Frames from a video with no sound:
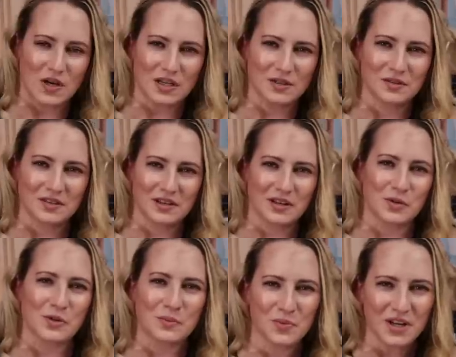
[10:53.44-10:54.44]
one. And I
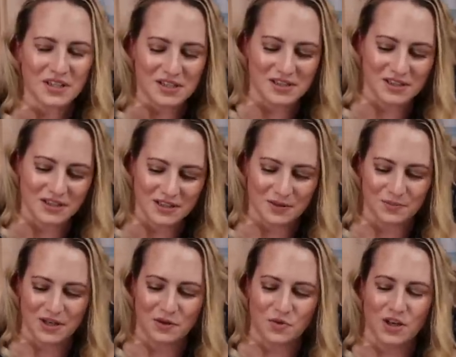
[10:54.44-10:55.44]
don't want to break the seal yet,
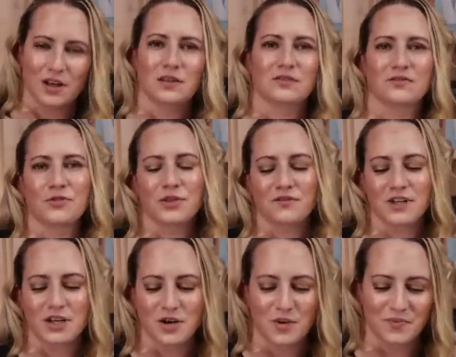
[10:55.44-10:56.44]
but I will for the
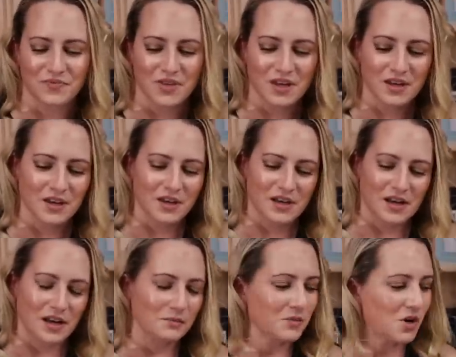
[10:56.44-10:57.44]
video.
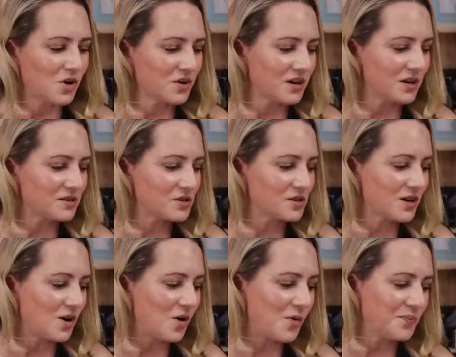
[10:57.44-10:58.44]
Okay,
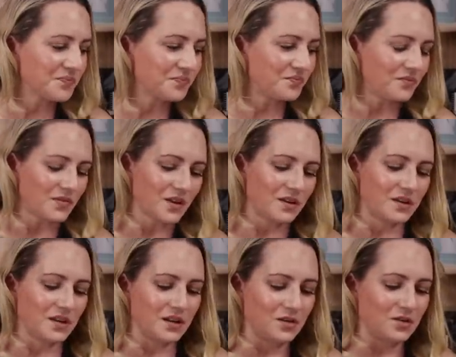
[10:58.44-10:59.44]
so
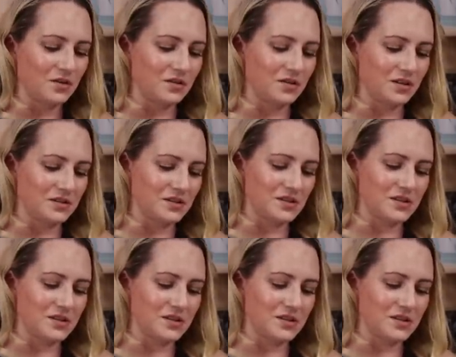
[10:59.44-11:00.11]
let's